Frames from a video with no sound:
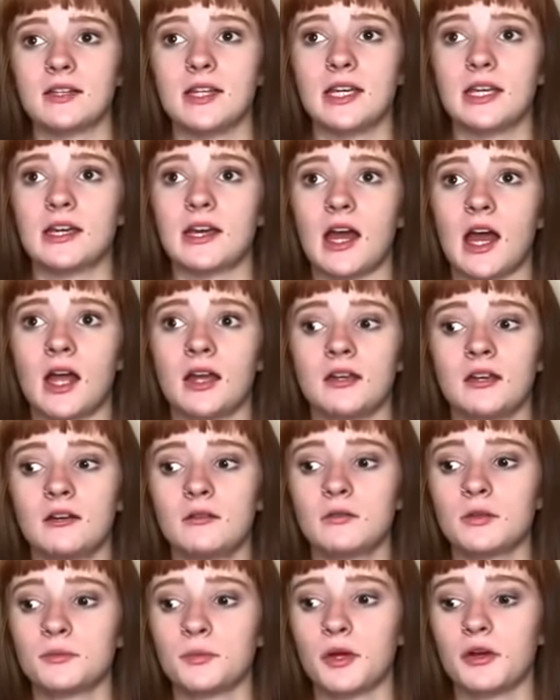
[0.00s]
like, I
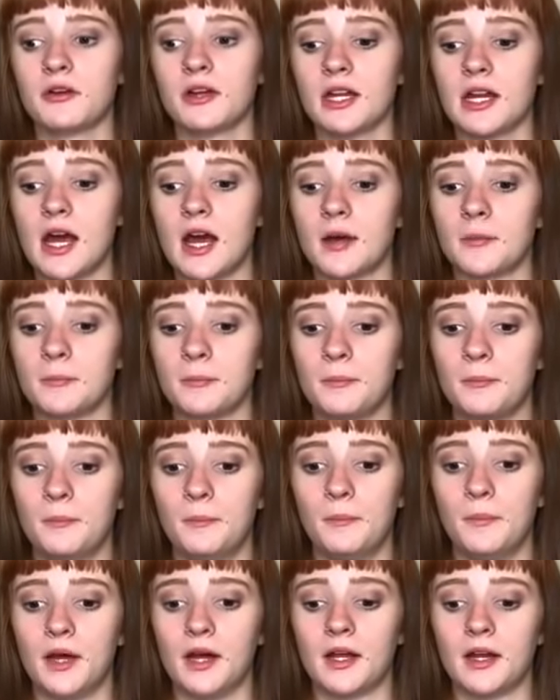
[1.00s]
know we're broken up.
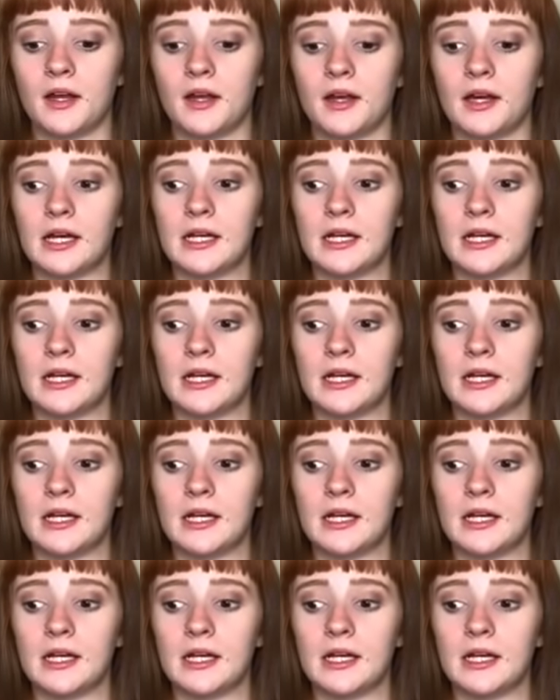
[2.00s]
But,